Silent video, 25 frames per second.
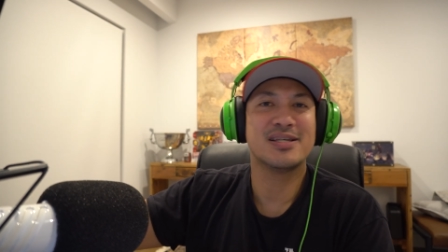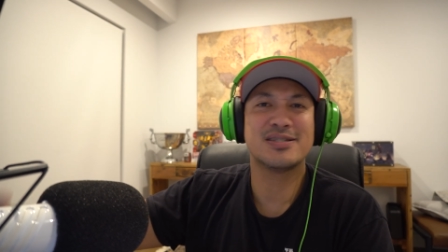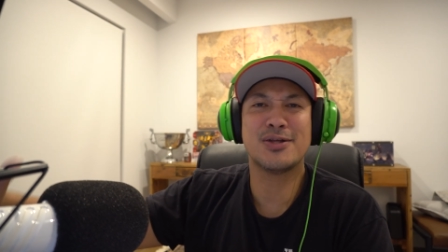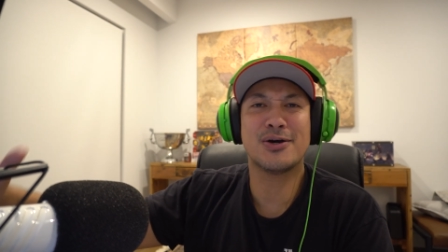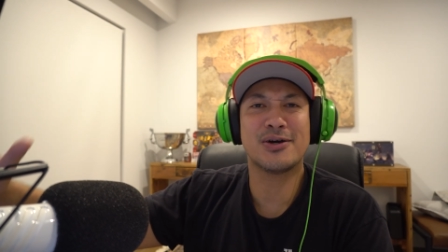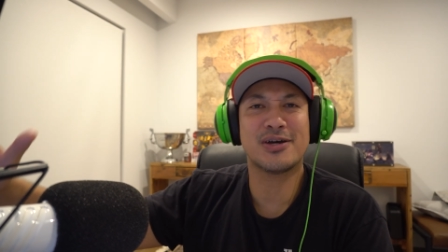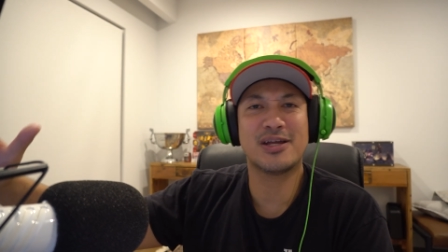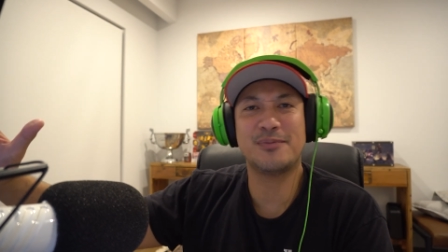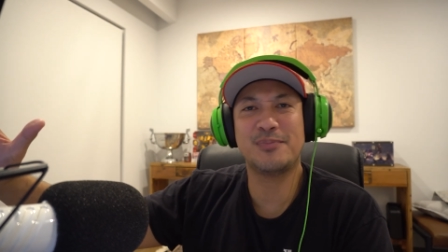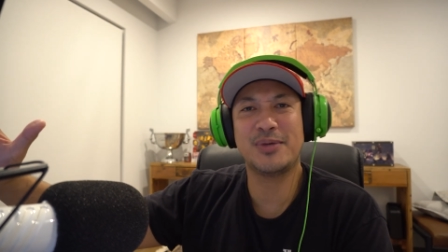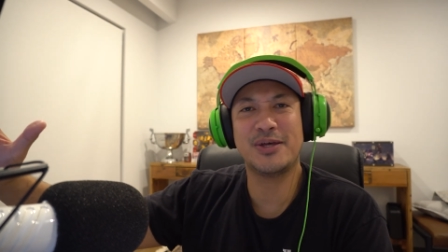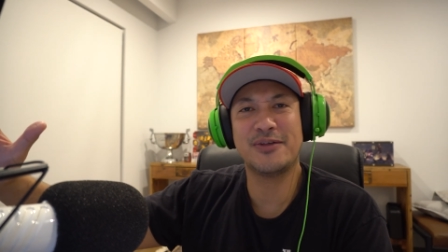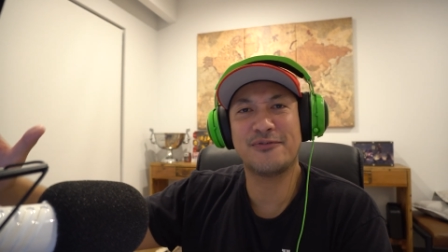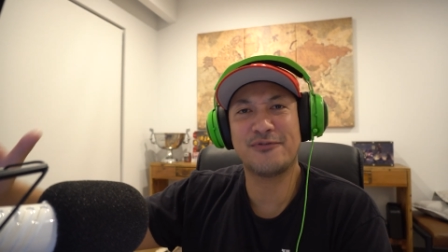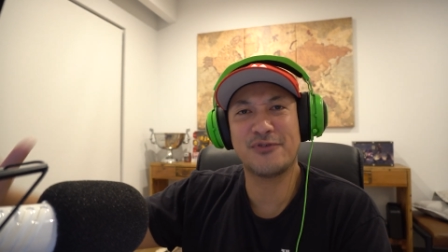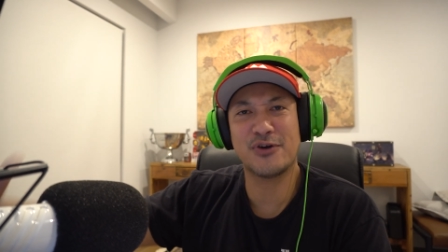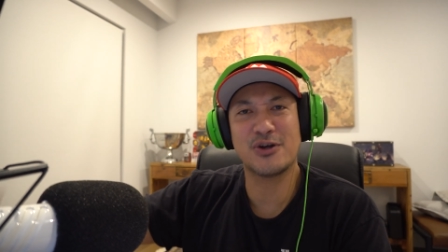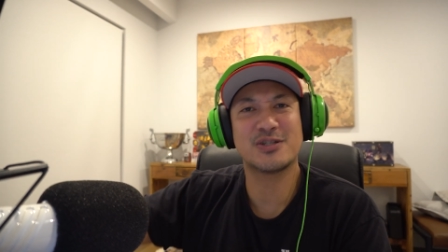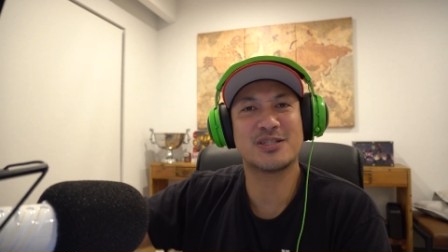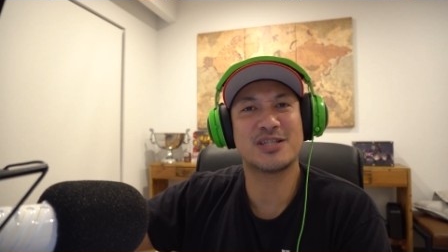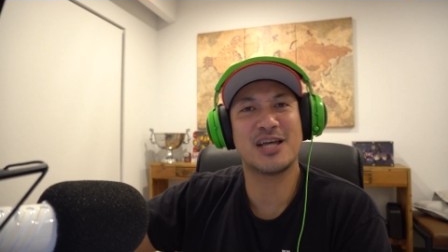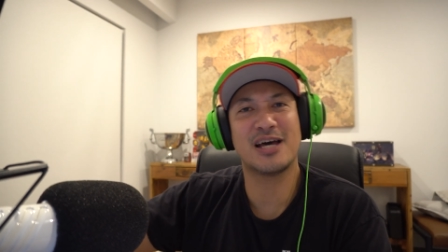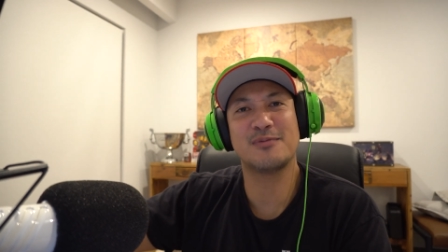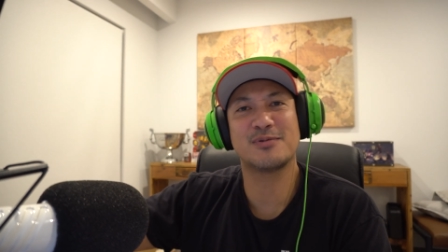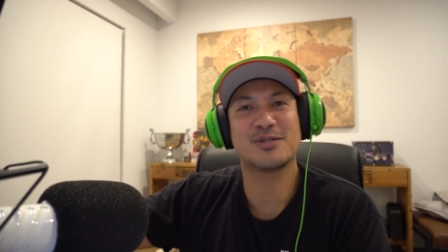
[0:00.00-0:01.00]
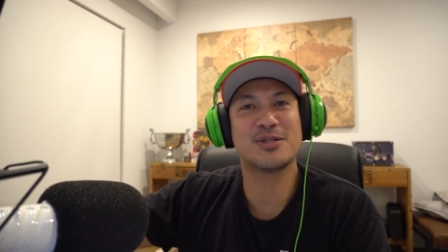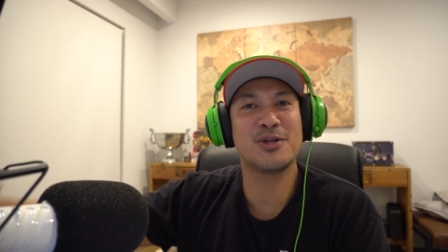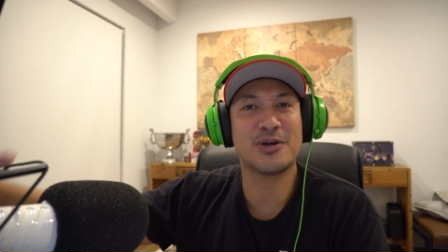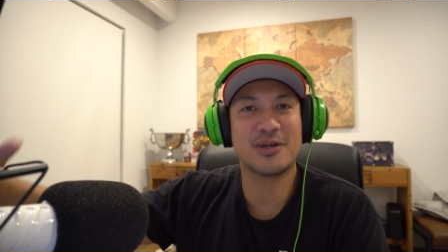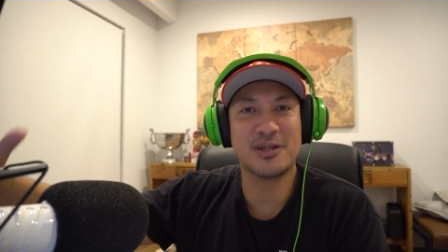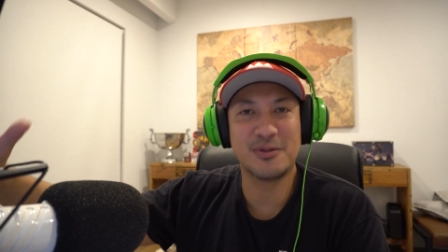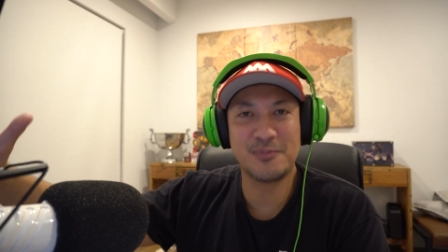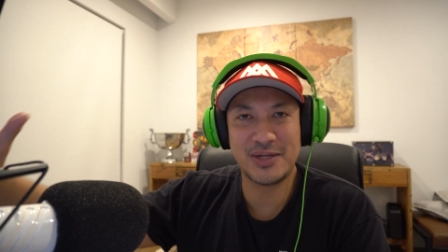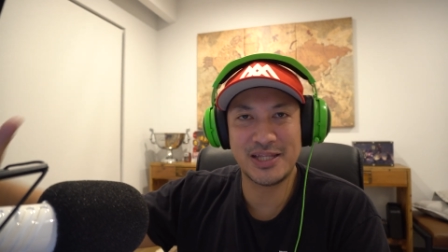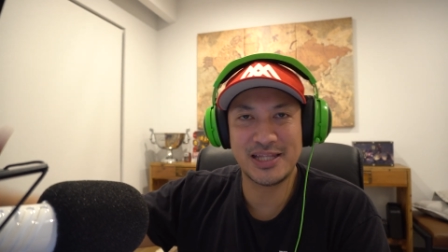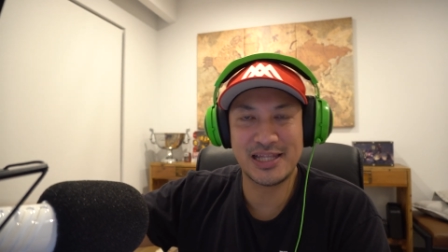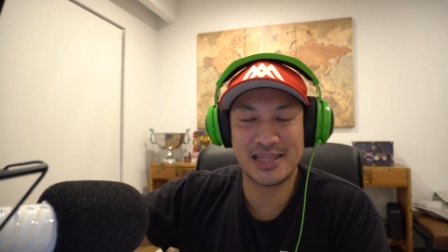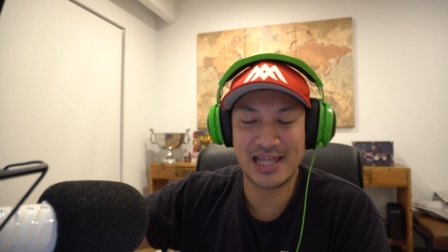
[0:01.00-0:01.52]
it's not going to be the first time it's not
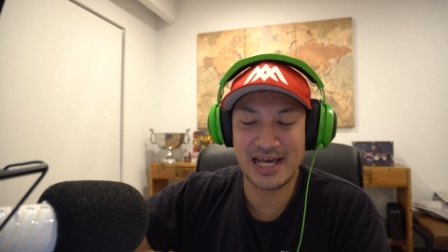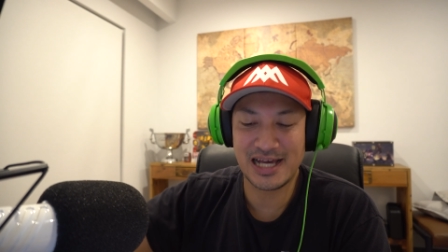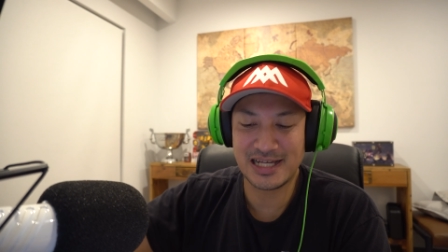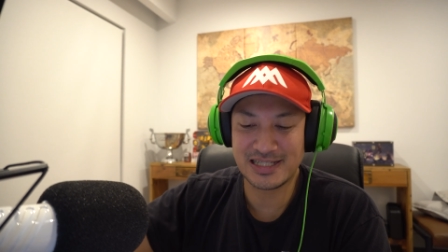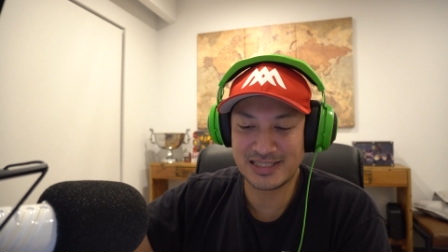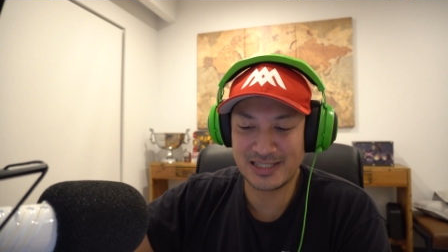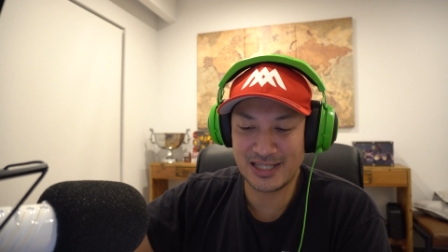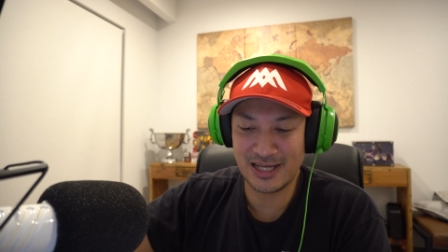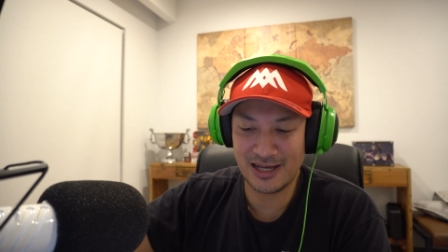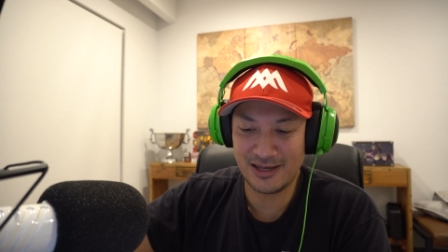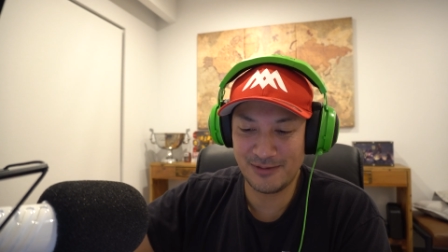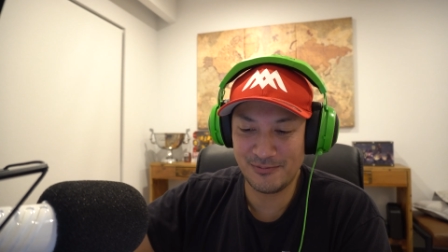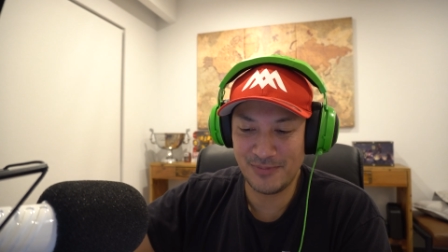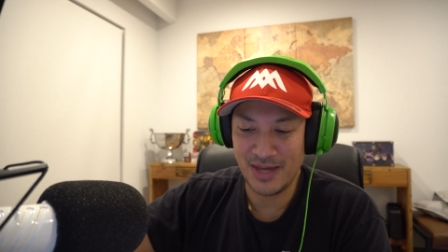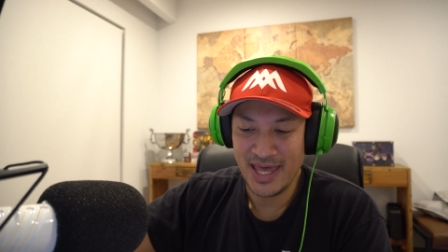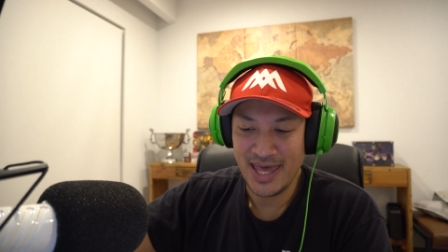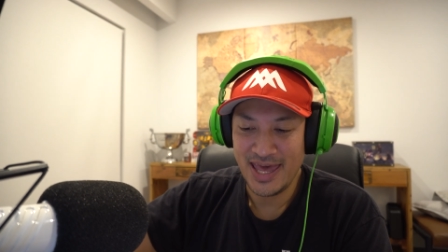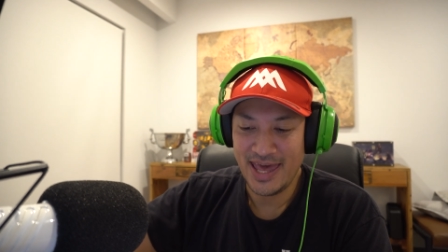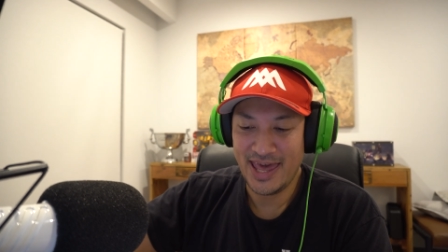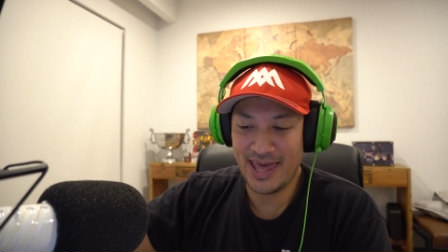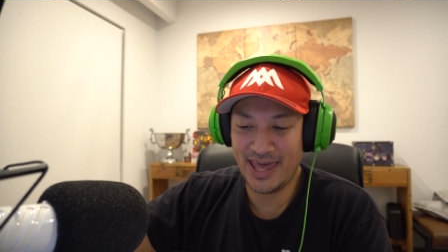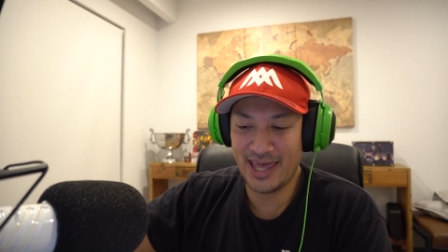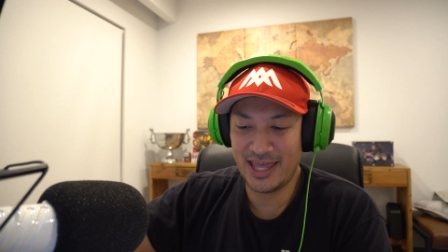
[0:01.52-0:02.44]
going to be the last time